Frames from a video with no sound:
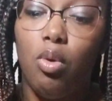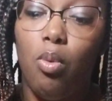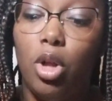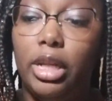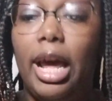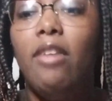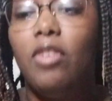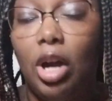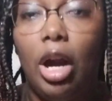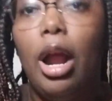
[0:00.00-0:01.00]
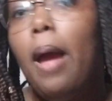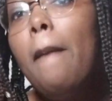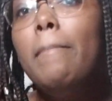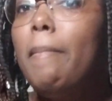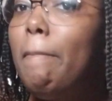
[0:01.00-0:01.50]
will never
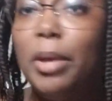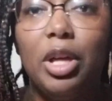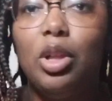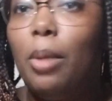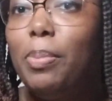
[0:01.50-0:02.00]
peel a